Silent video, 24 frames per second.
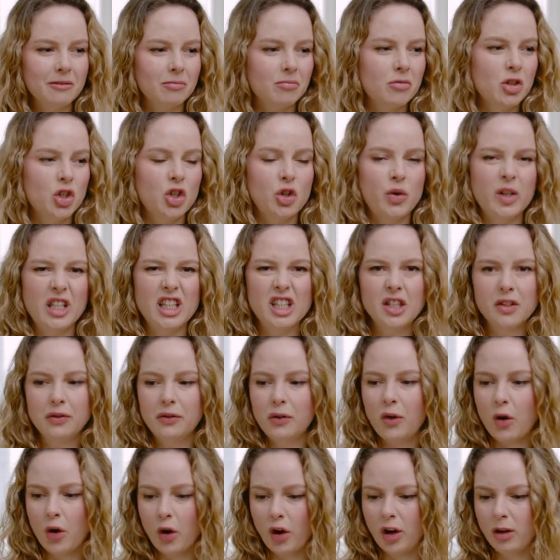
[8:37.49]

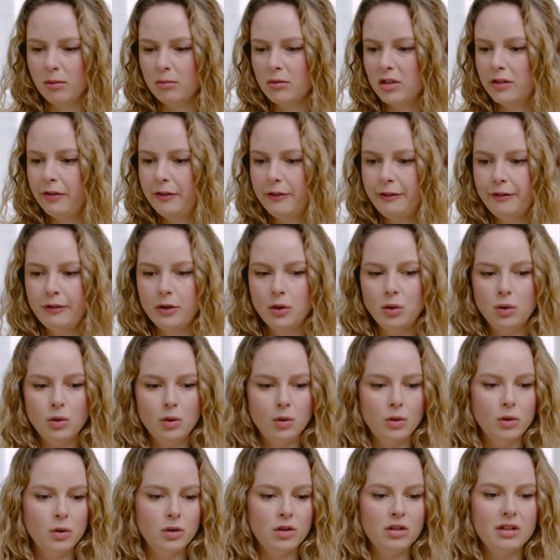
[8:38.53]
transformed
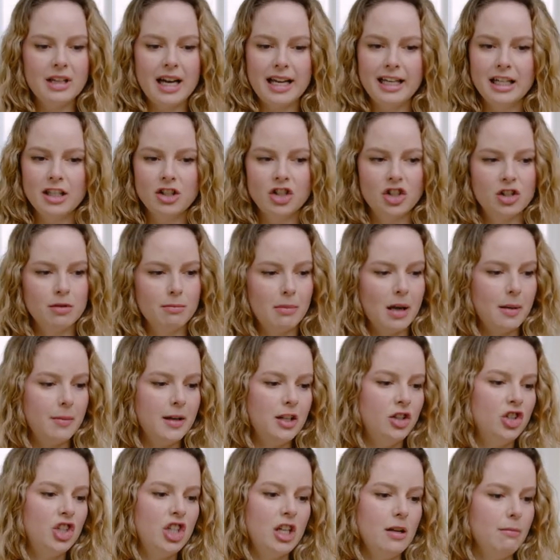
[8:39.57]
food that is maybe
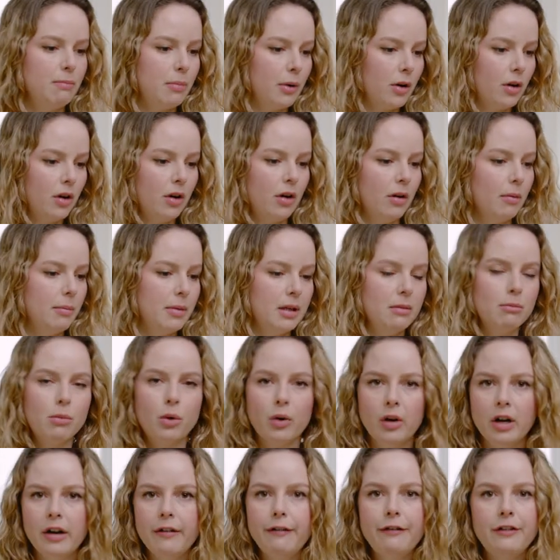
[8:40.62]
cheaper but more
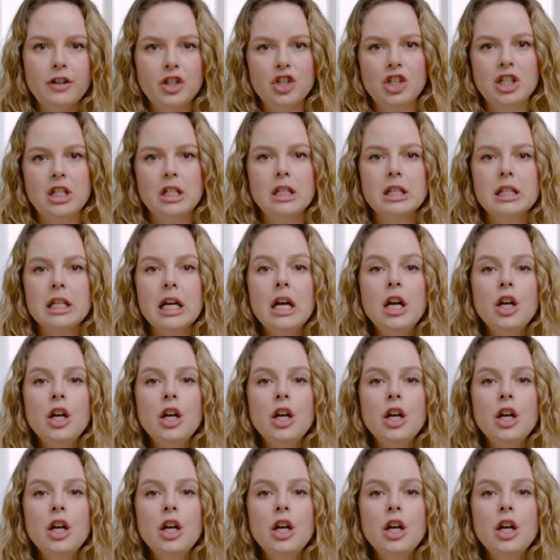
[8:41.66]
efficient.